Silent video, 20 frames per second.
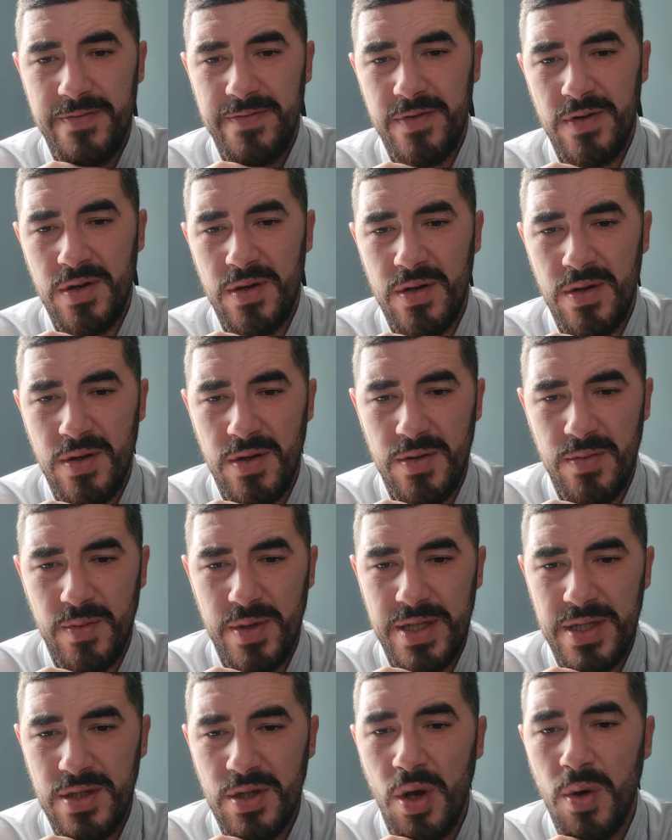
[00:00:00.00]

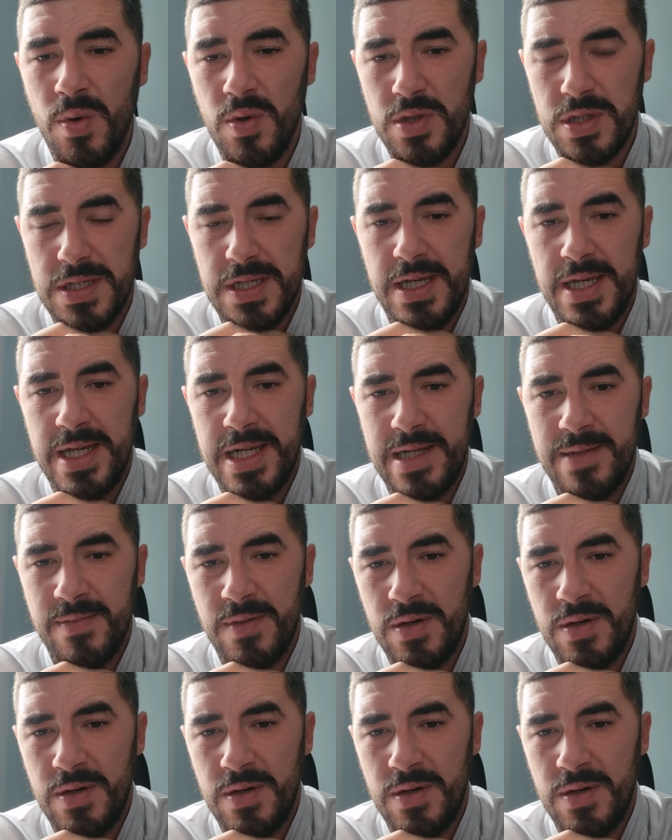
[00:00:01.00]
with no ulterior